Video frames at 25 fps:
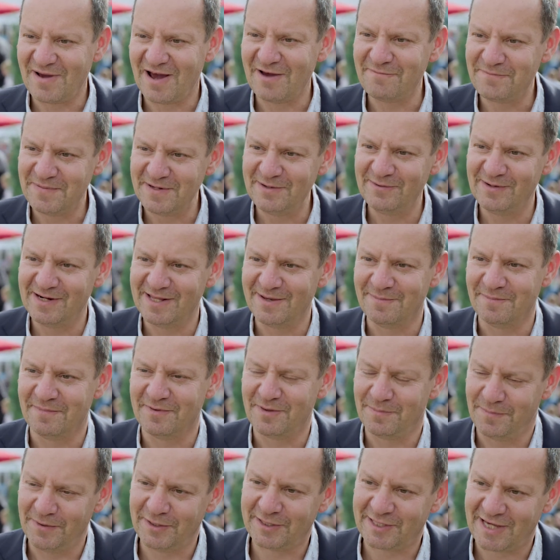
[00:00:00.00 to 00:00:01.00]

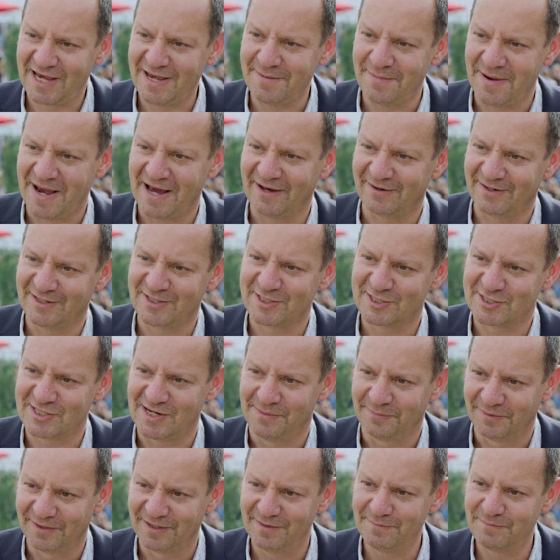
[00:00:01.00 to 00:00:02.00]
The book came out in the
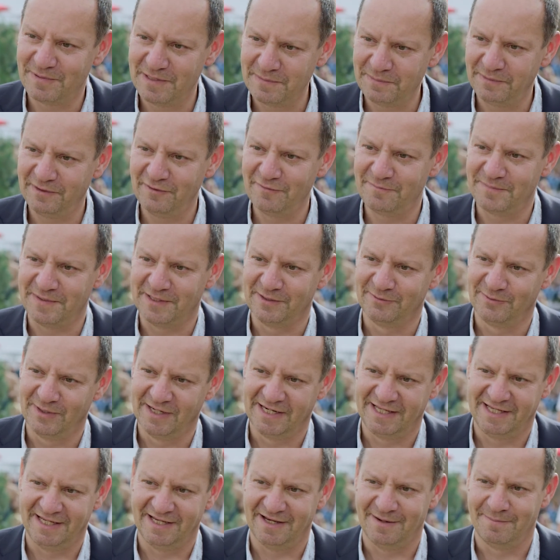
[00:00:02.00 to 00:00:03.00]
summer, and people have been
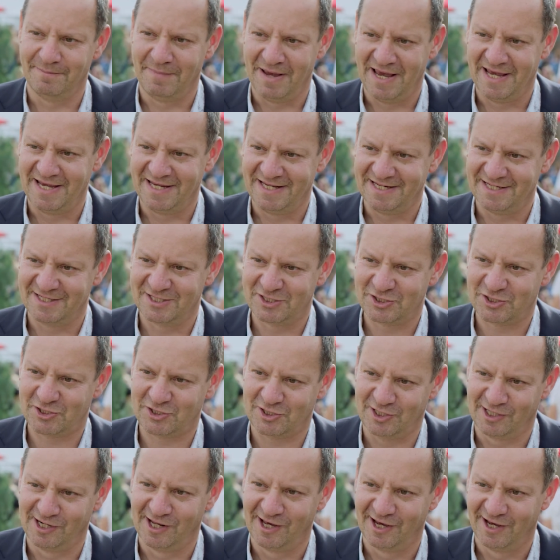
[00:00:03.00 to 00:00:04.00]
really amazed
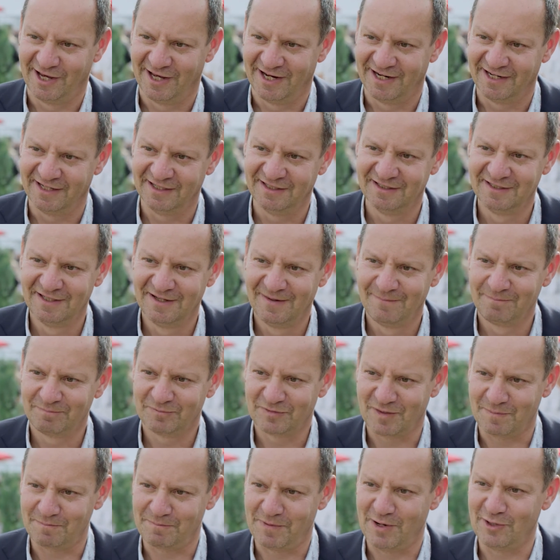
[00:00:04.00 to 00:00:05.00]
to learn
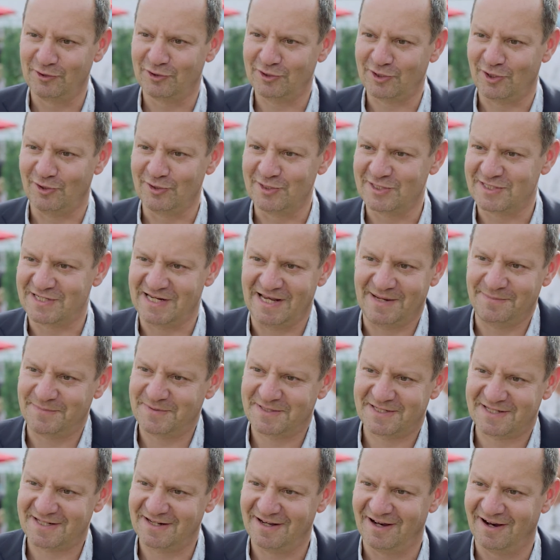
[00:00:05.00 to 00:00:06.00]
that both
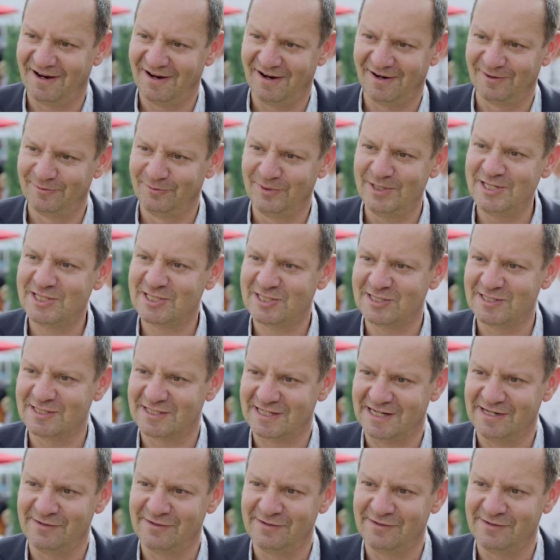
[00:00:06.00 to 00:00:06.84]
concepts are recent